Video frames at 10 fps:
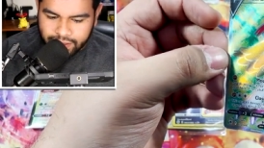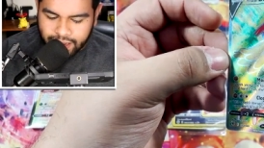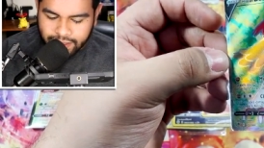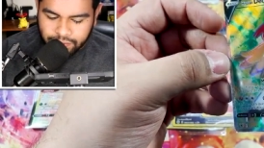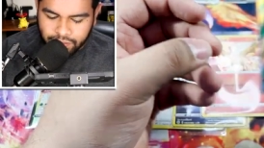
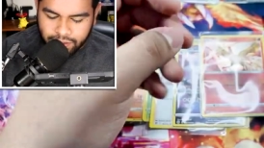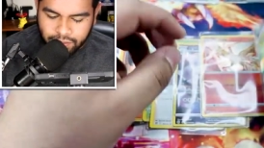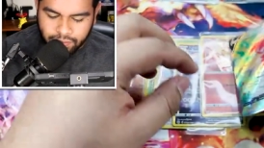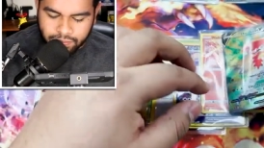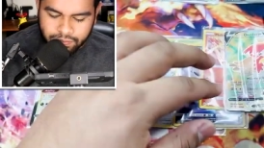That is really
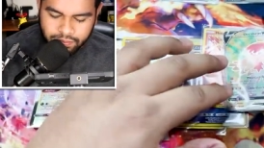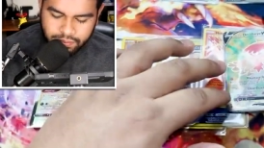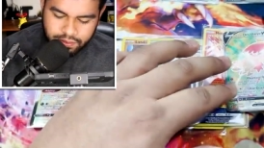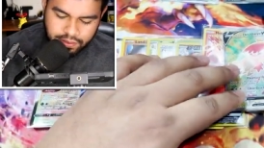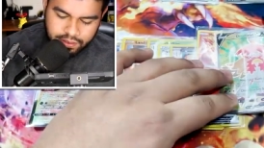cool.
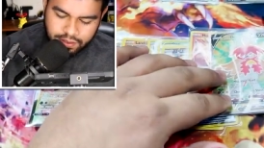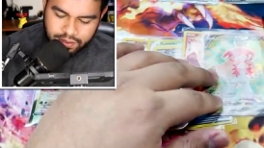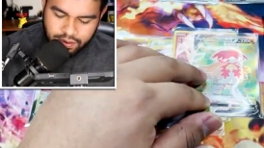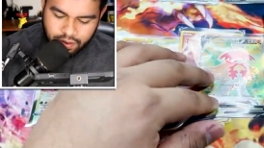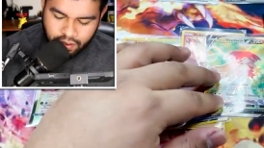
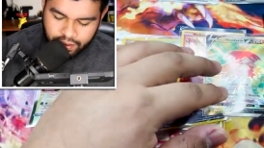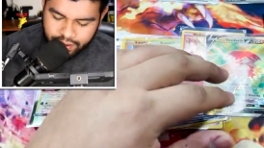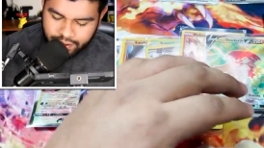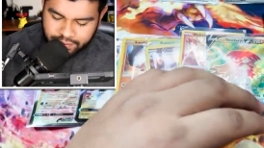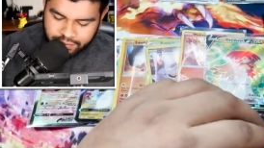
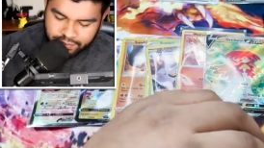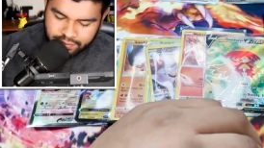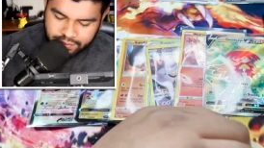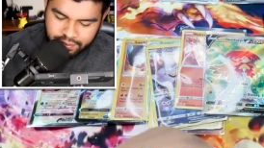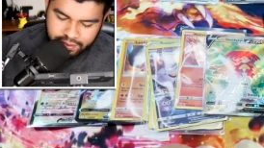Nice.
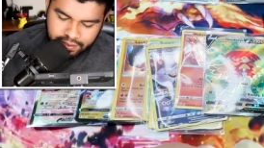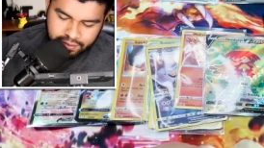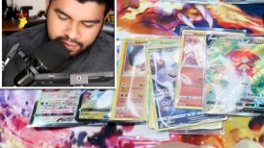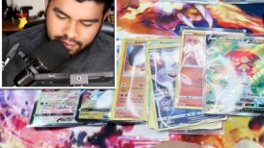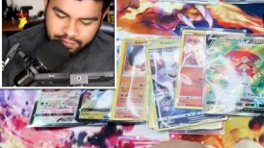
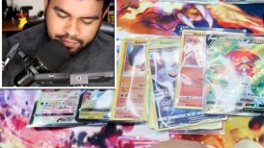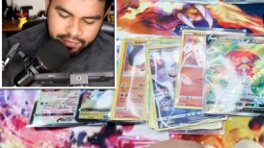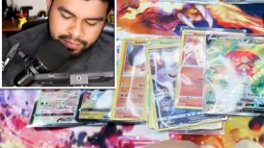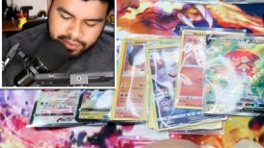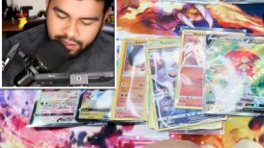
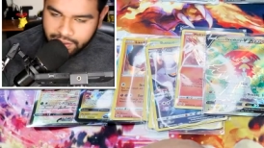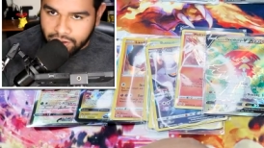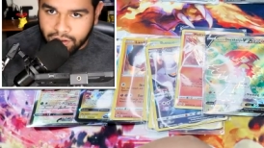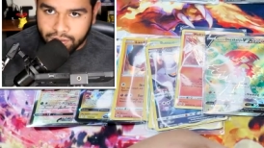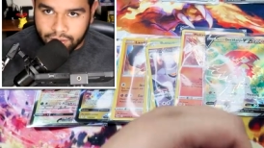It's not a
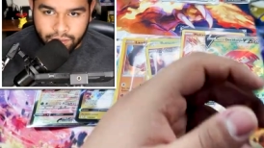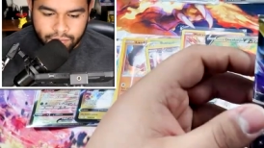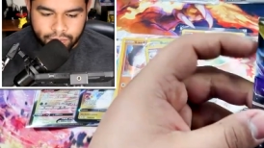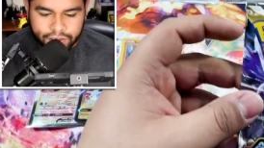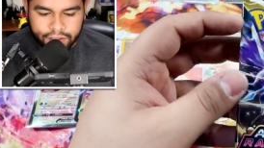Dialga, though.
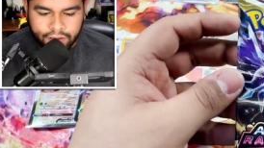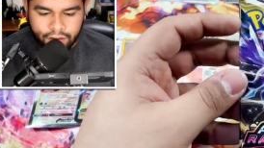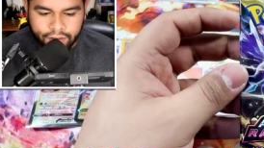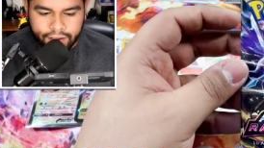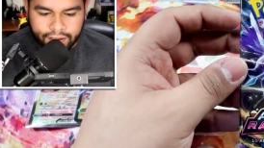Where's your
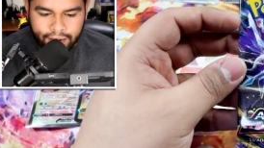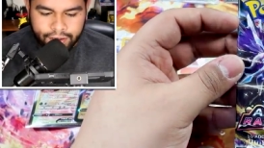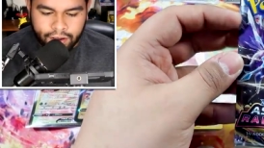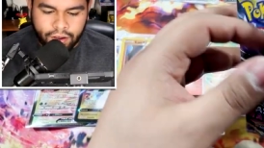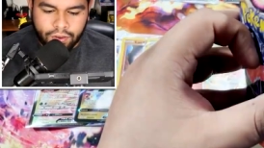Dialga at? There
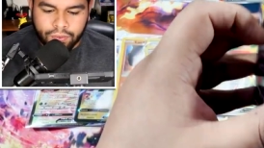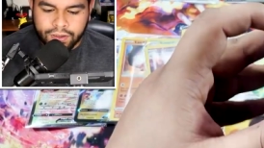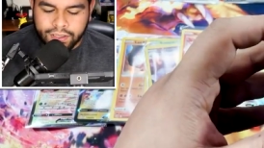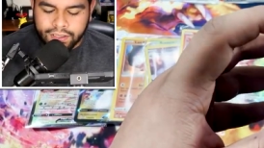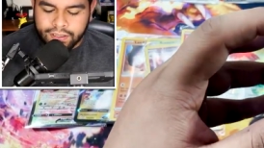we go.
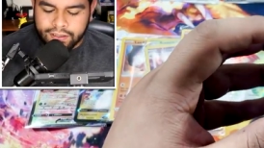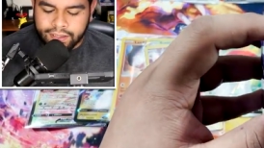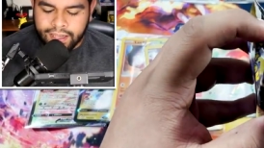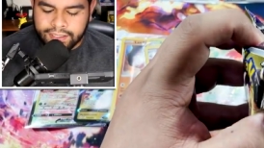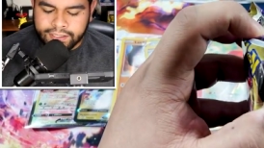
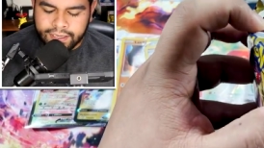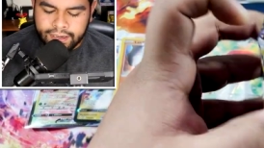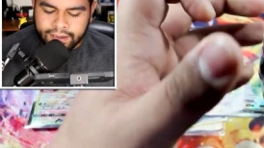Let's see.